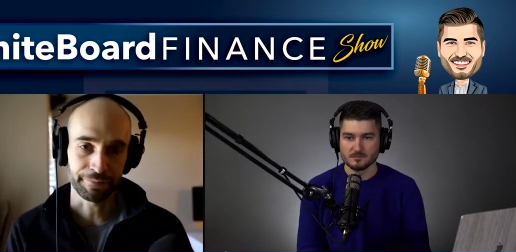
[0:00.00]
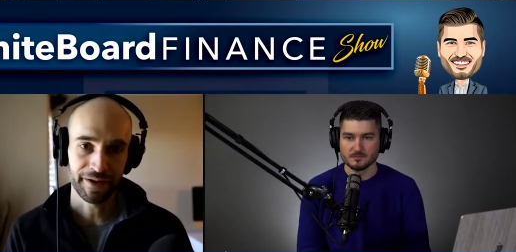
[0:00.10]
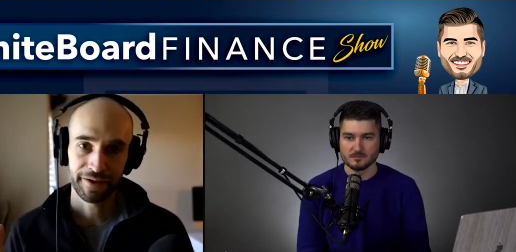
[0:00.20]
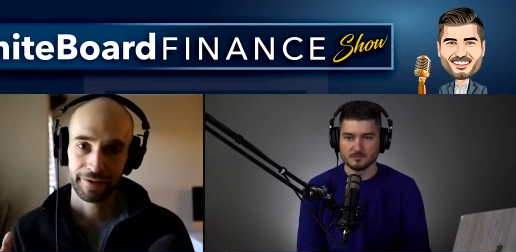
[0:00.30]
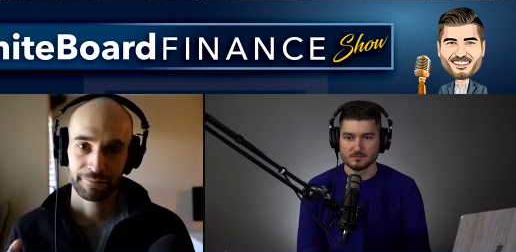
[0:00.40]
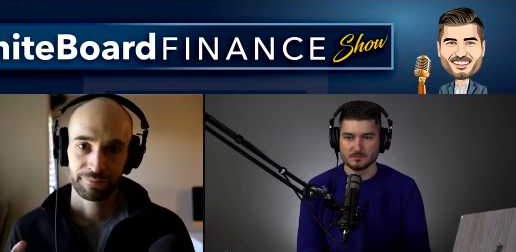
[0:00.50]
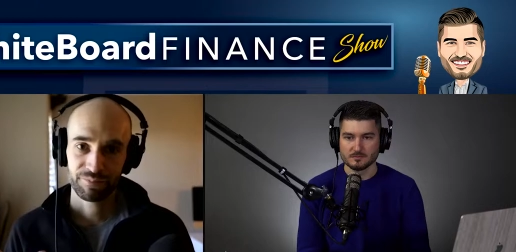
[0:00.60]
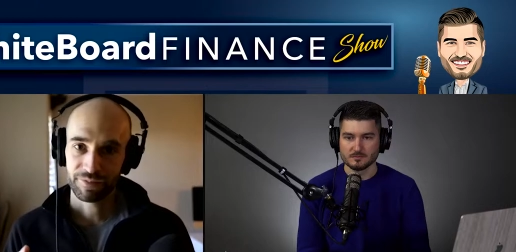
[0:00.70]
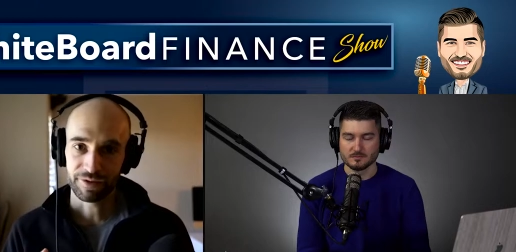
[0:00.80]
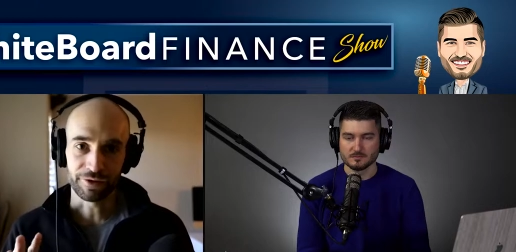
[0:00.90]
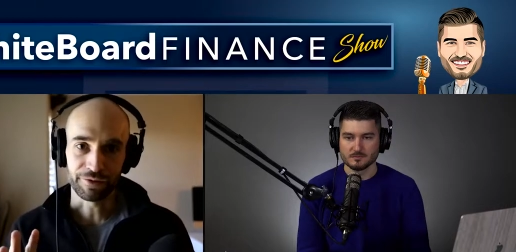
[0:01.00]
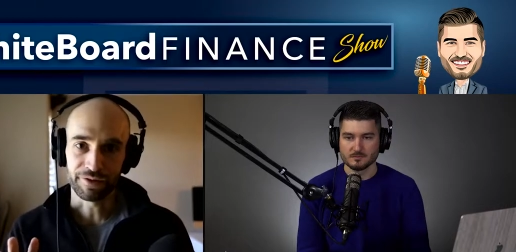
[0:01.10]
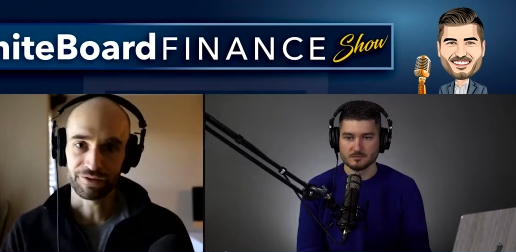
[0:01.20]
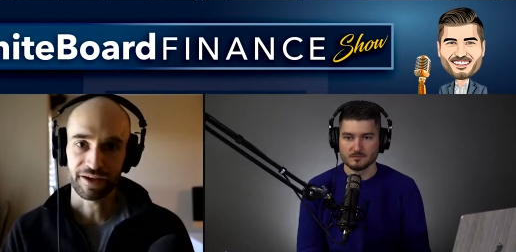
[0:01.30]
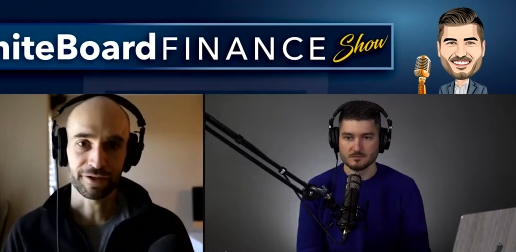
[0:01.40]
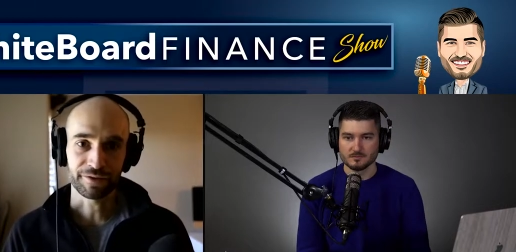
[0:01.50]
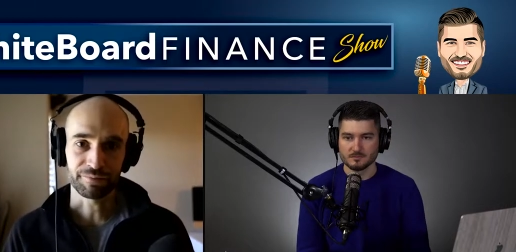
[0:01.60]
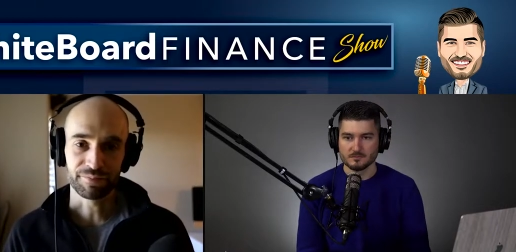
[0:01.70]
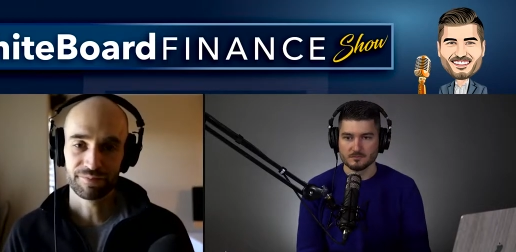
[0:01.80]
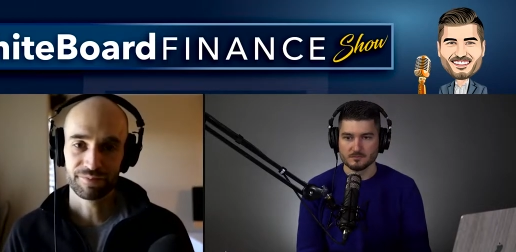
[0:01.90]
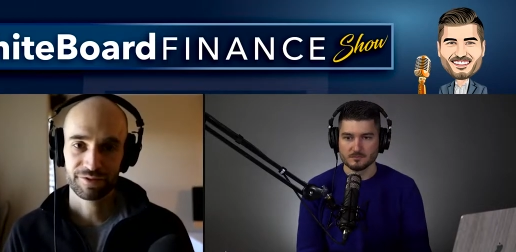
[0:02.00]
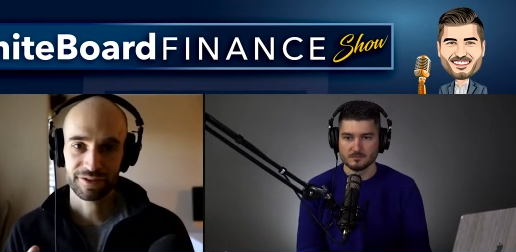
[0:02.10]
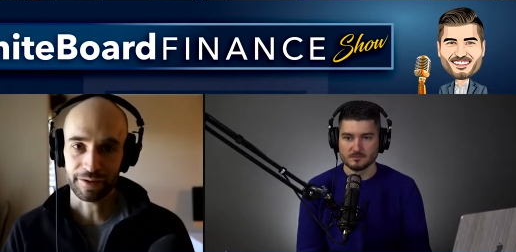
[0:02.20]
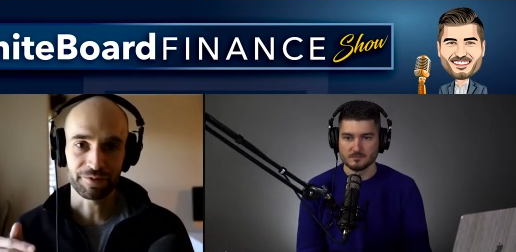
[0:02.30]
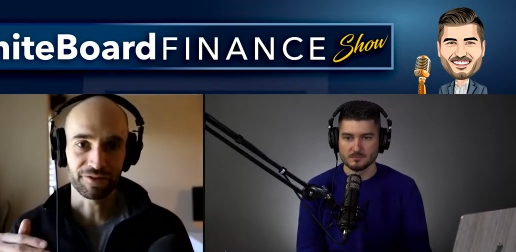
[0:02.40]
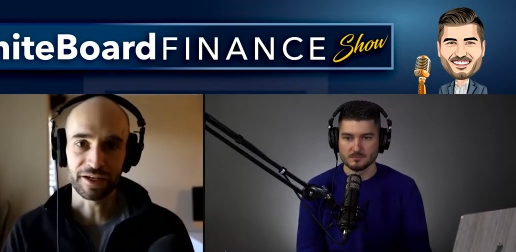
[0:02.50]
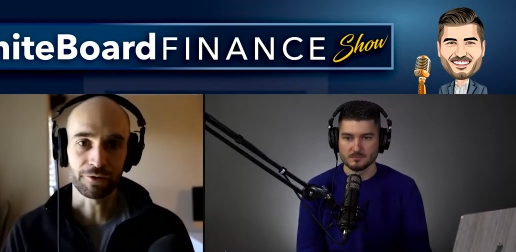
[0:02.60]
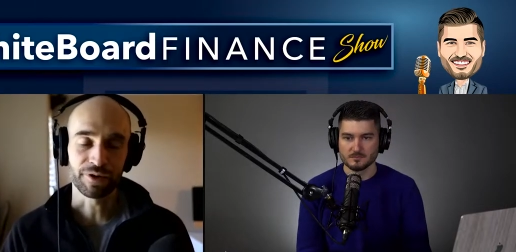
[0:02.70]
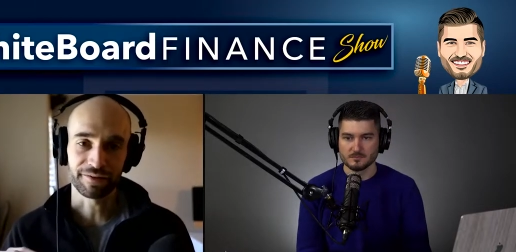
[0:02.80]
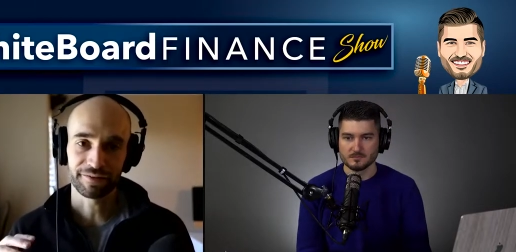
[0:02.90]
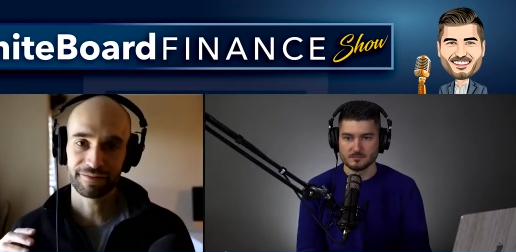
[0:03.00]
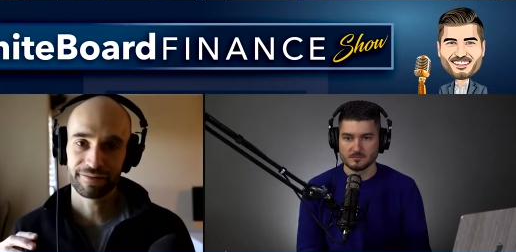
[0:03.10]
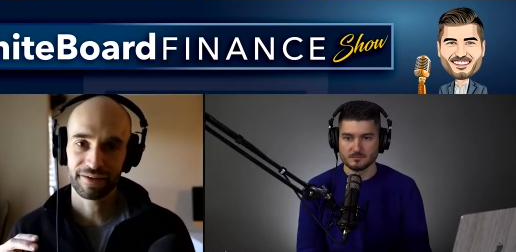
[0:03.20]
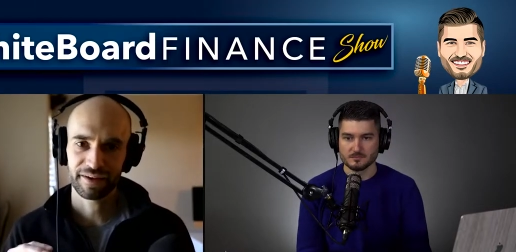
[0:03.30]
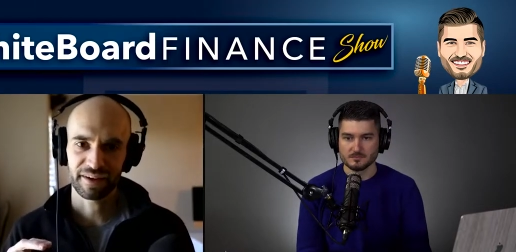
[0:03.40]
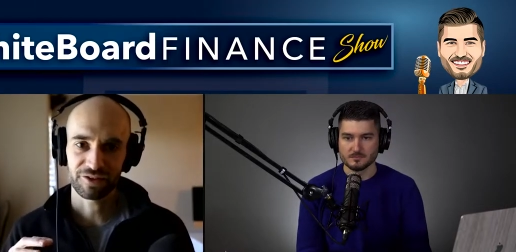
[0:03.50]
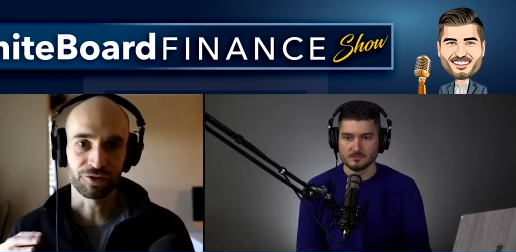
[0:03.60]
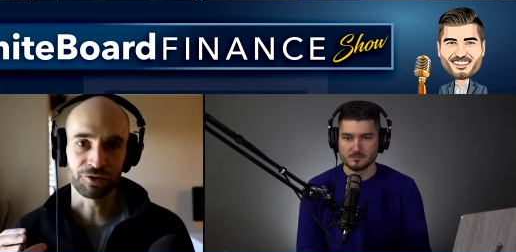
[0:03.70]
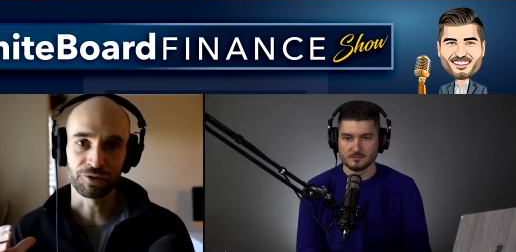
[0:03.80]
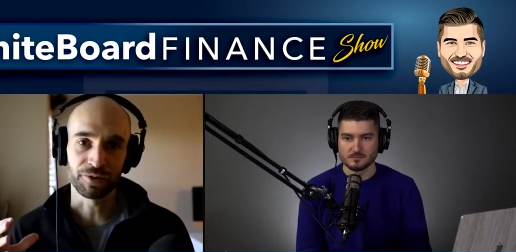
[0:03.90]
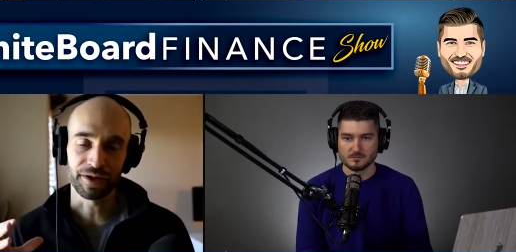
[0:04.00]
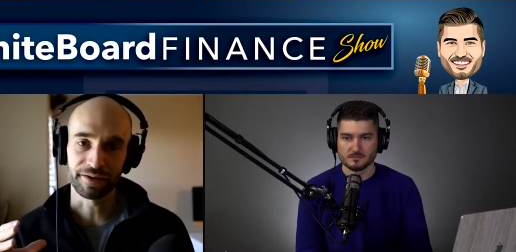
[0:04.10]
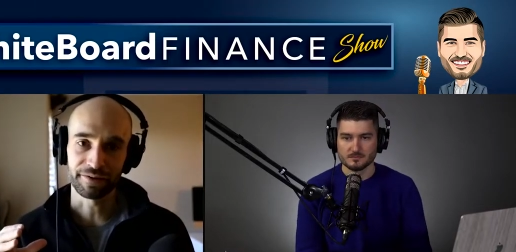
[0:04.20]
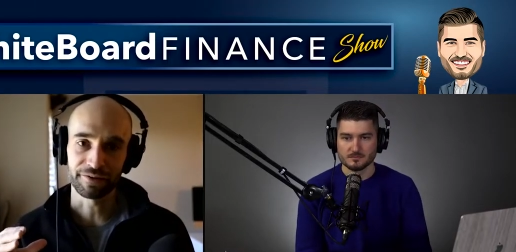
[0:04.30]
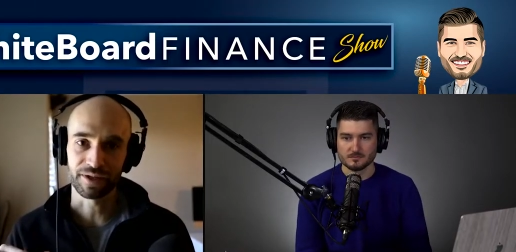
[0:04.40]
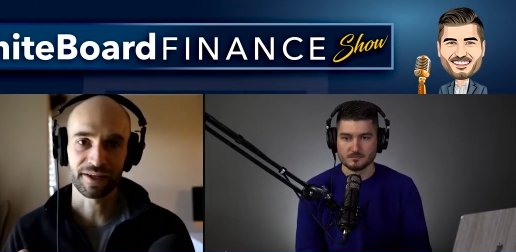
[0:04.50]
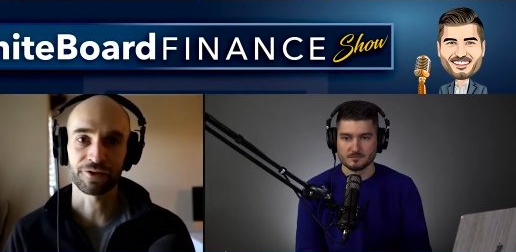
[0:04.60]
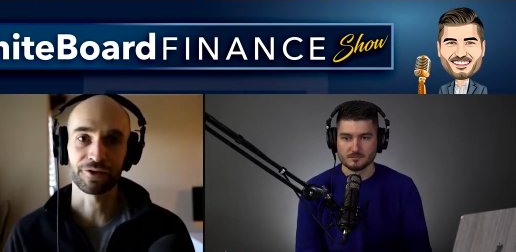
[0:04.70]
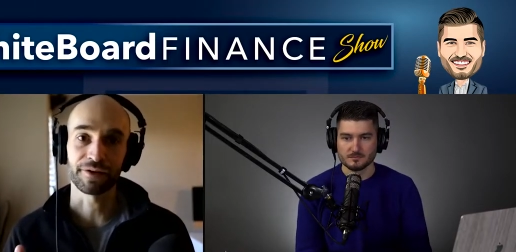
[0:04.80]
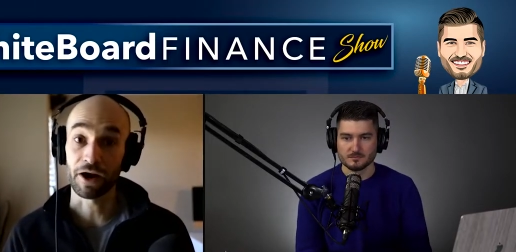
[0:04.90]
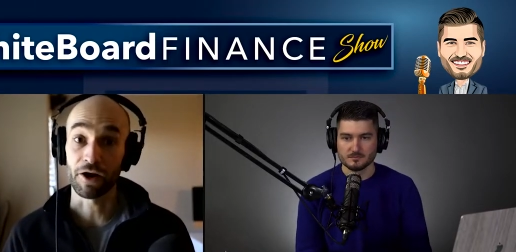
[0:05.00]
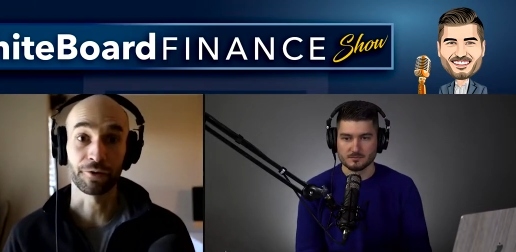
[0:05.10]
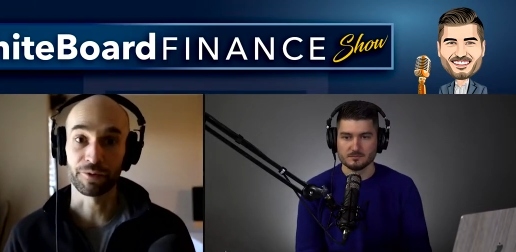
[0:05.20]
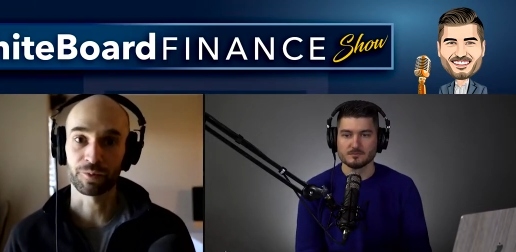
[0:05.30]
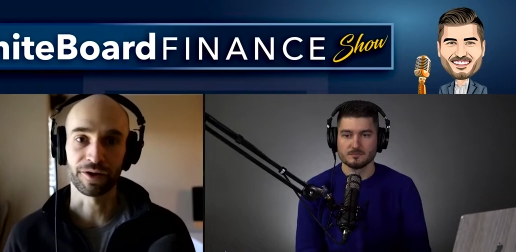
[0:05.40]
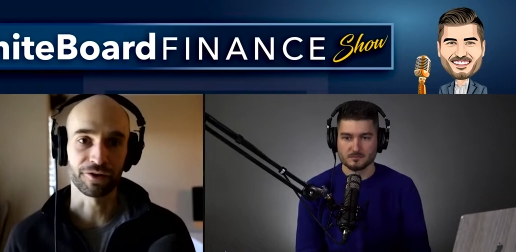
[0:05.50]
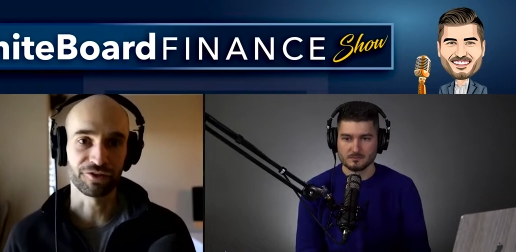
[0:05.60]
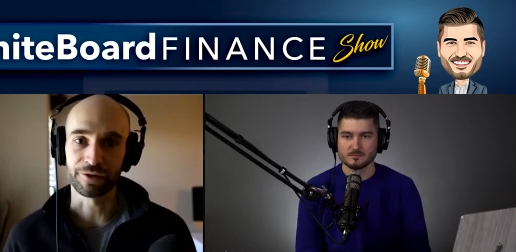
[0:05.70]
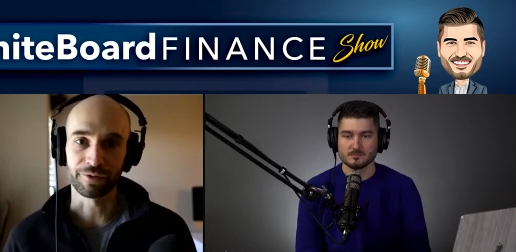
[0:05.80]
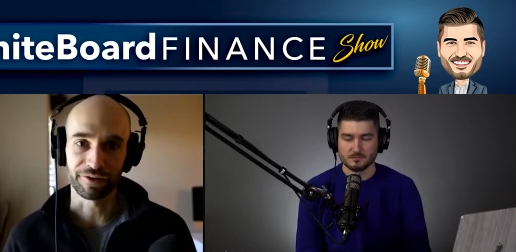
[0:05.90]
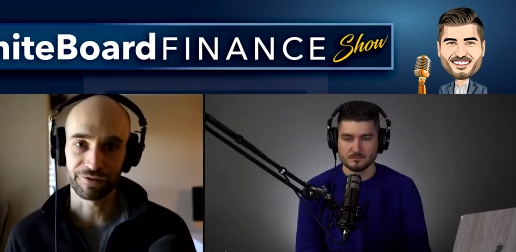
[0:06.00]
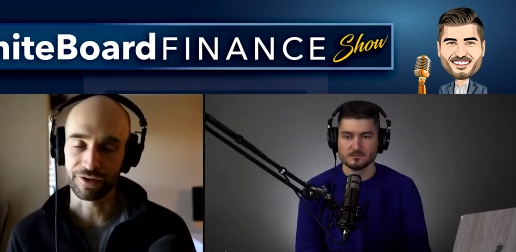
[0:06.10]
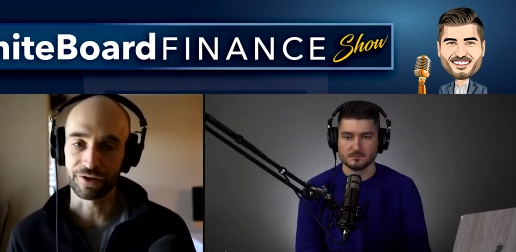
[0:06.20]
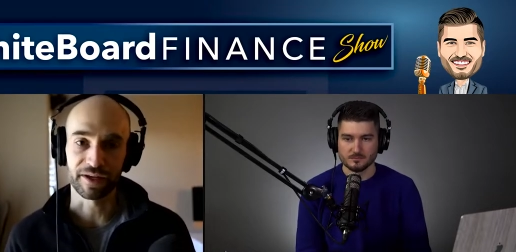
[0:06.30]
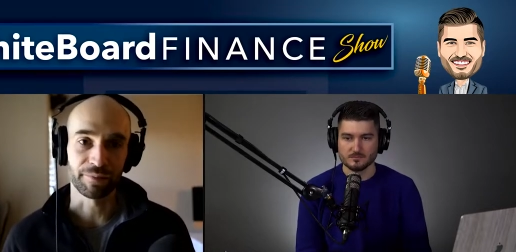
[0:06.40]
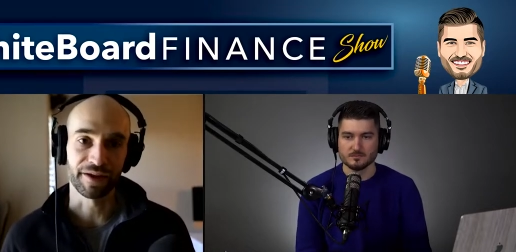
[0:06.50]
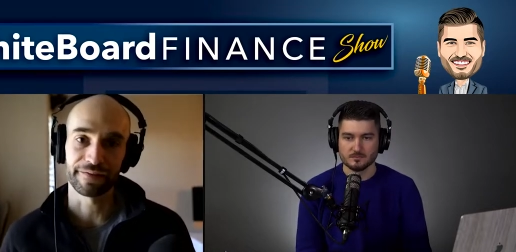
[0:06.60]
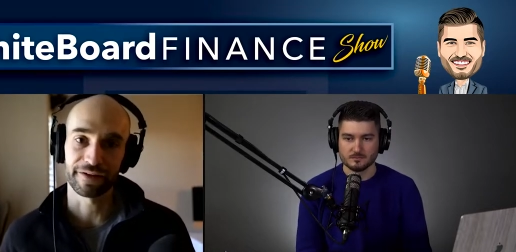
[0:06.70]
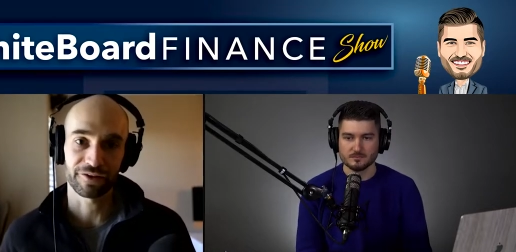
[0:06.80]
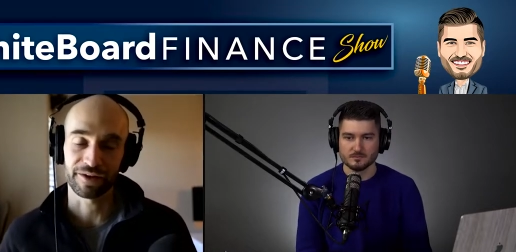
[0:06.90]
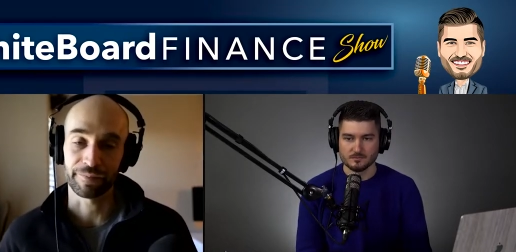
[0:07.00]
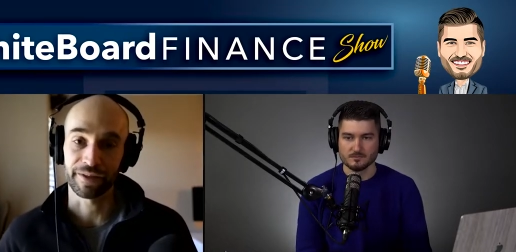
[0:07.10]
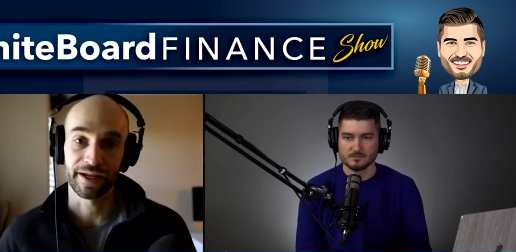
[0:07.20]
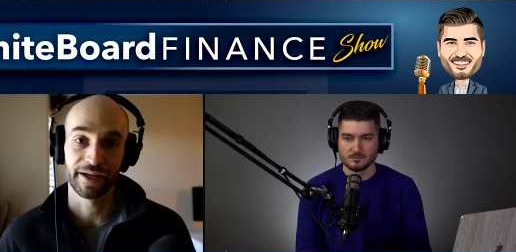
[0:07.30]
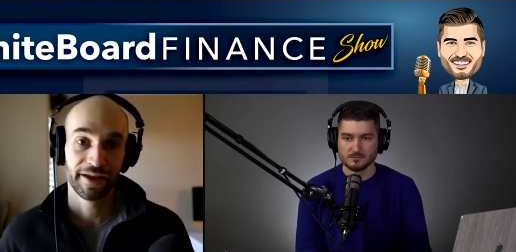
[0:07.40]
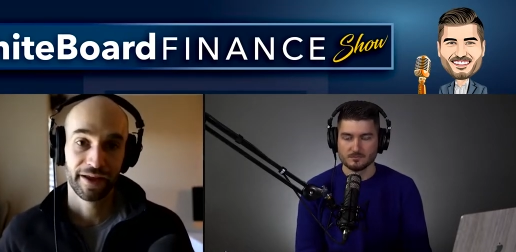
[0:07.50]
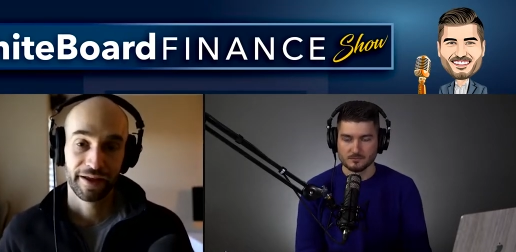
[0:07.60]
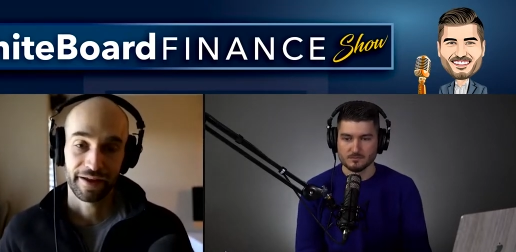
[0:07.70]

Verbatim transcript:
Speaker 1: you the, you know, the seven step sequence to uh, to a killer like autoresponder sequence for your email list or something